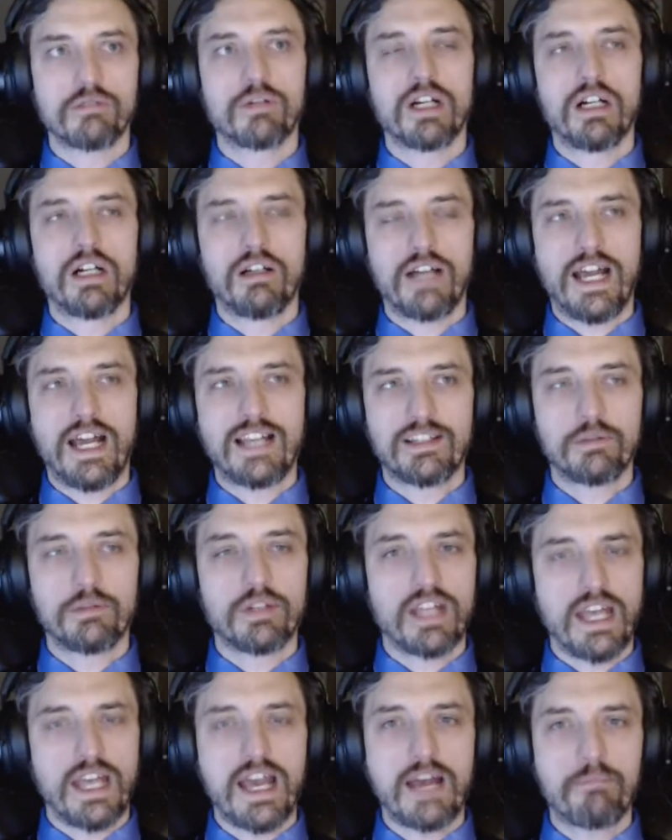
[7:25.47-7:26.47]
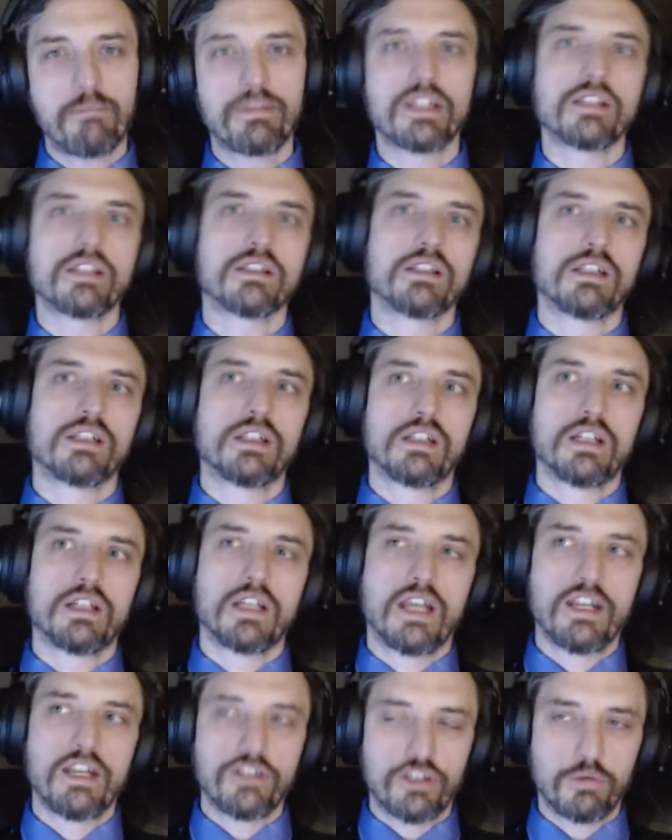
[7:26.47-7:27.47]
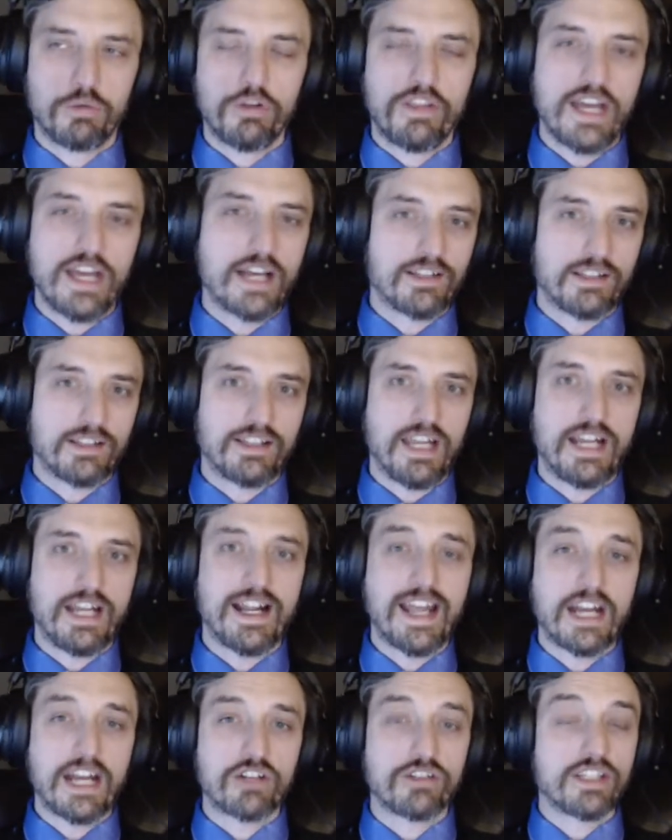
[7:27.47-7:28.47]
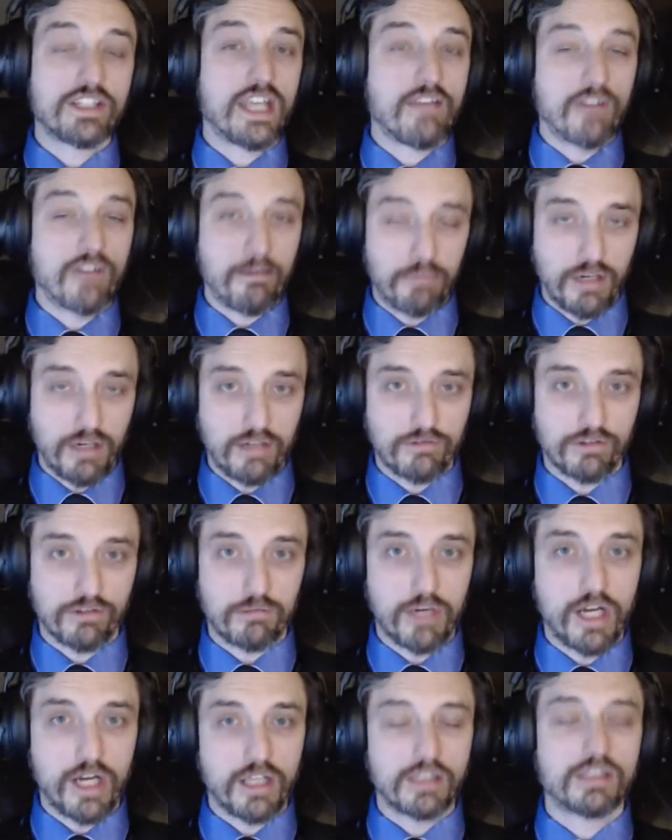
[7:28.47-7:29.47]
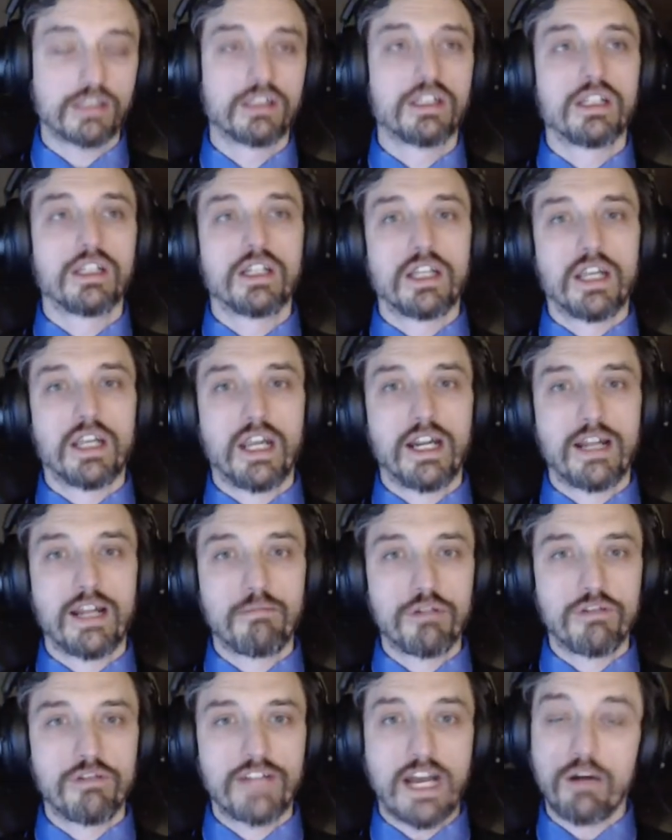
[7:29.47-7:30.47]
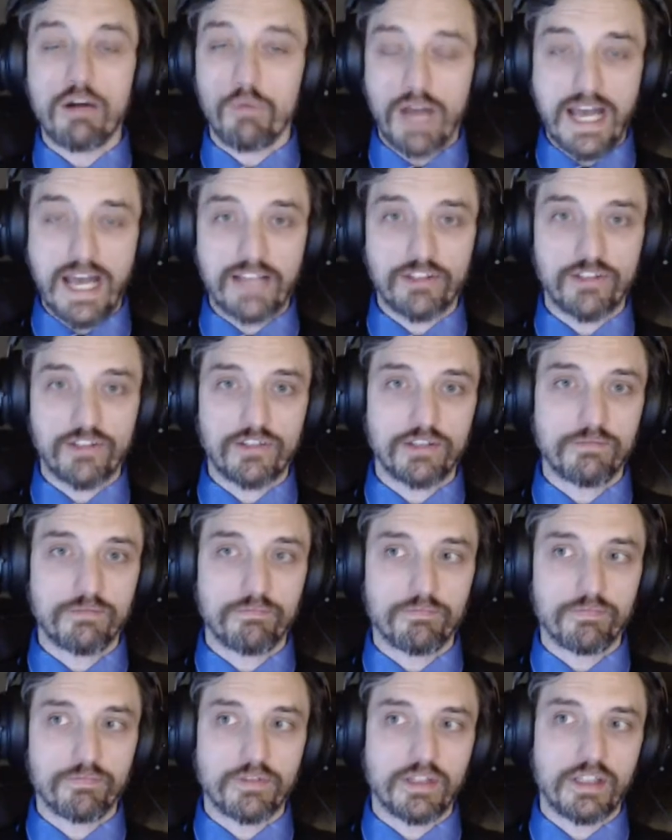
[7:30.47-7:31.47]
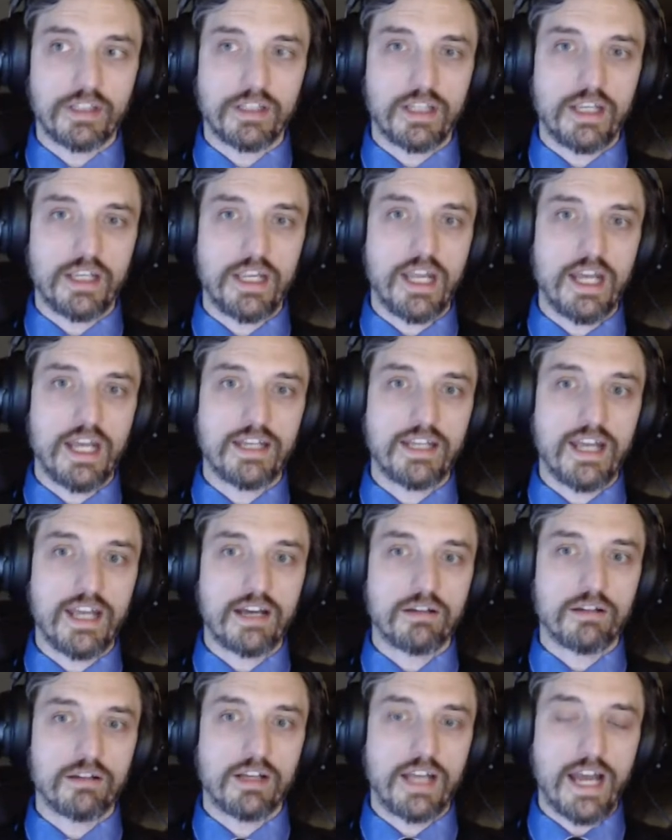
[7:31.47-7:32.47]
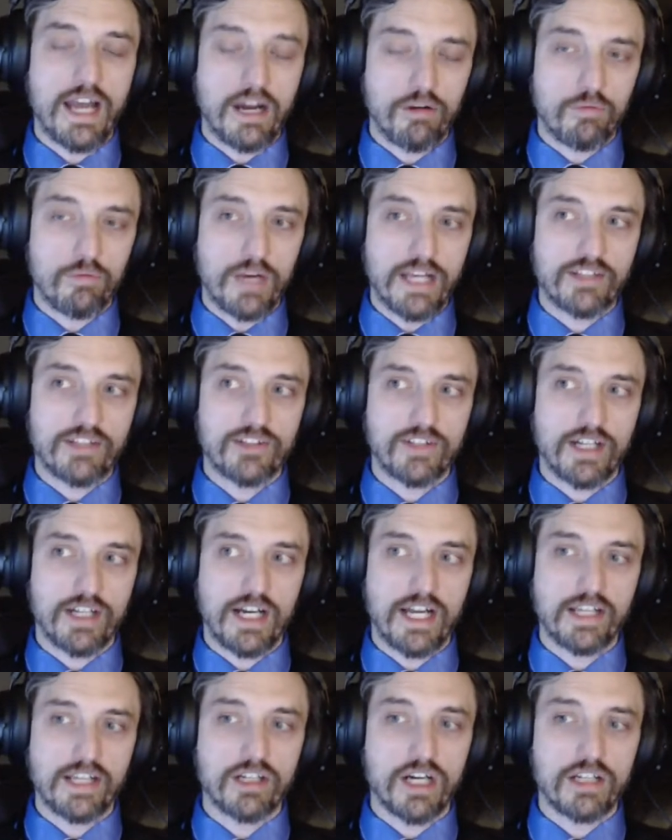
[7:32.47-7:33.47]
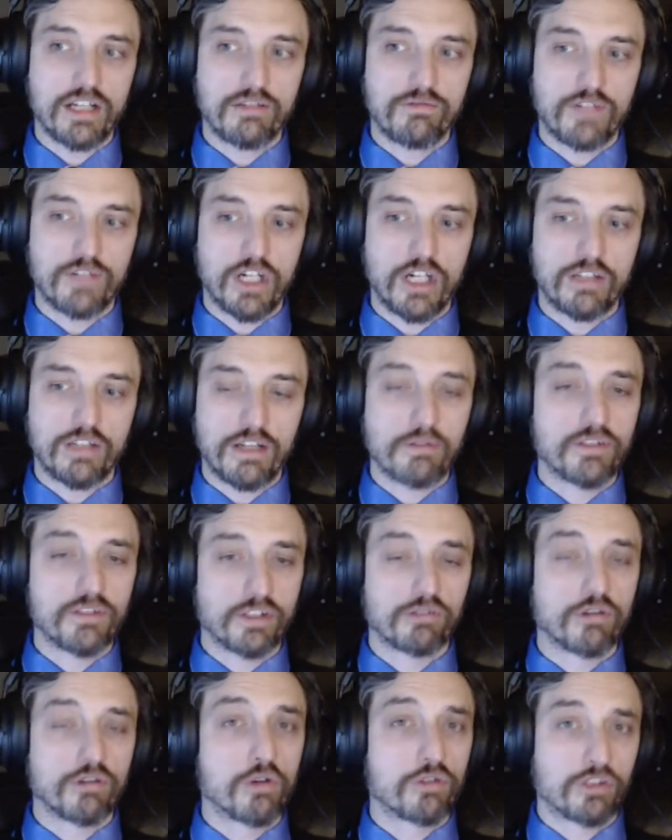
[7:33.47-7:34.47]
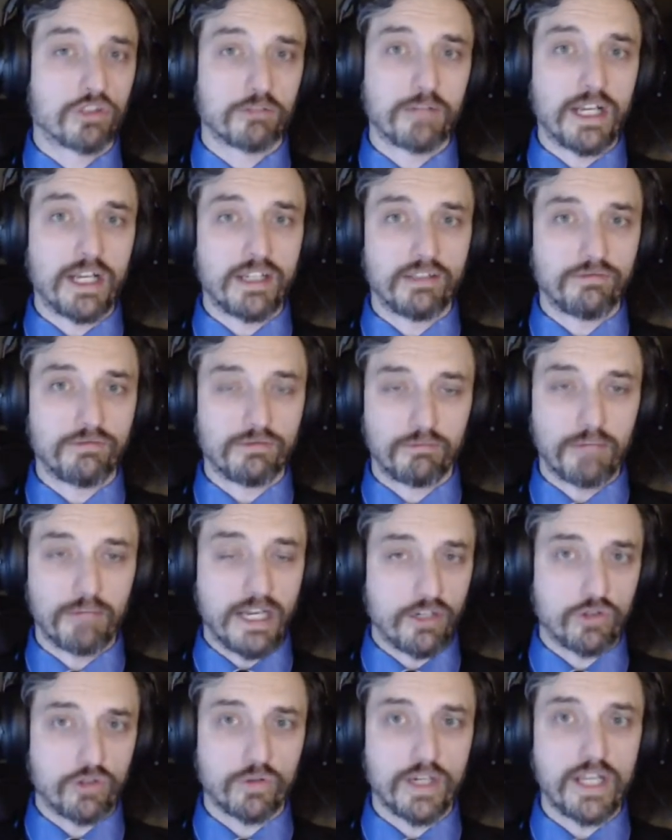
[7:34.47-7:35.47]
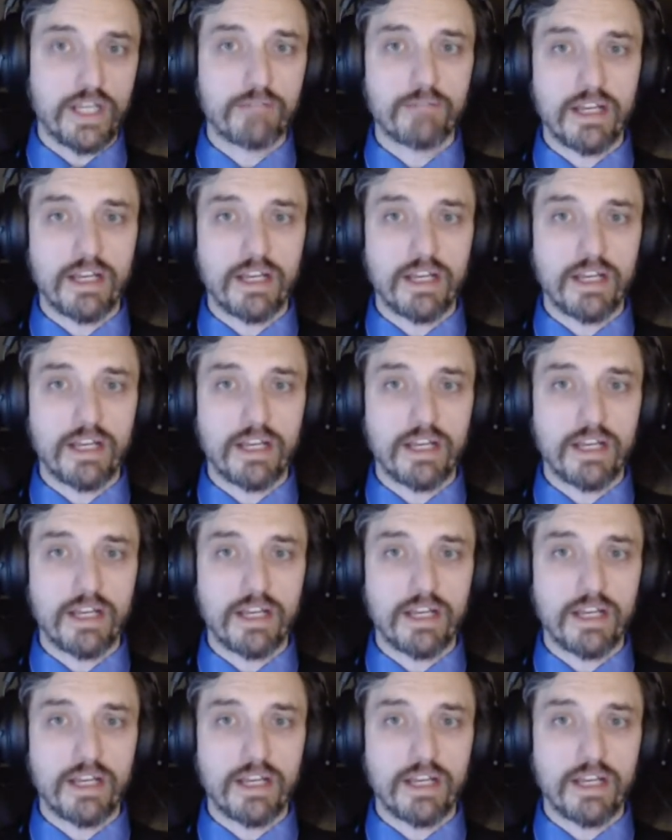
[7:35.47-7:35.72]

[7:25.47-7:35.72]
Well, as it would happen, in 2010, I actually gave up on Vermont, and I moved out west, mm. and at, uh, out west I got involved. I was a grocer by by trade.